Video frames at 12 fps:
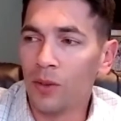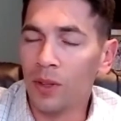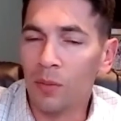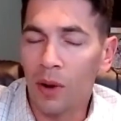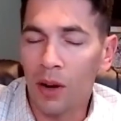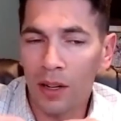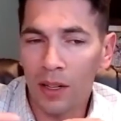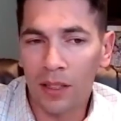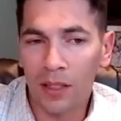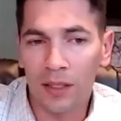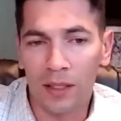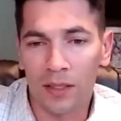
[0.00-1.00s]
the
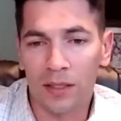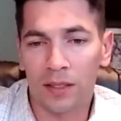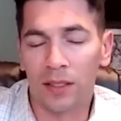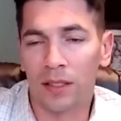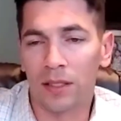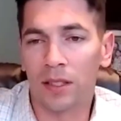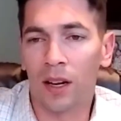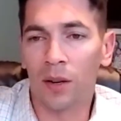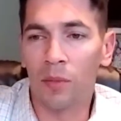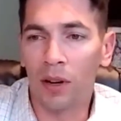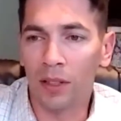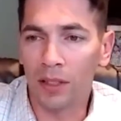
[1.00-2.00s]
market, the
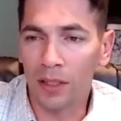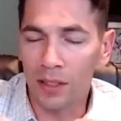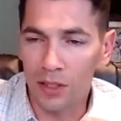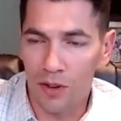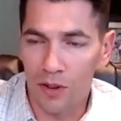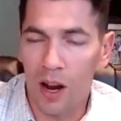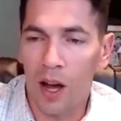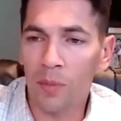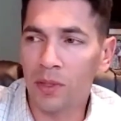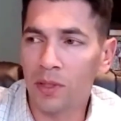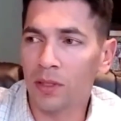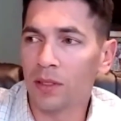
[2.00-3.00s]
stock market
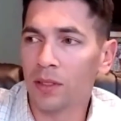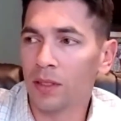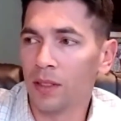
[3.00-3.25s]
drops,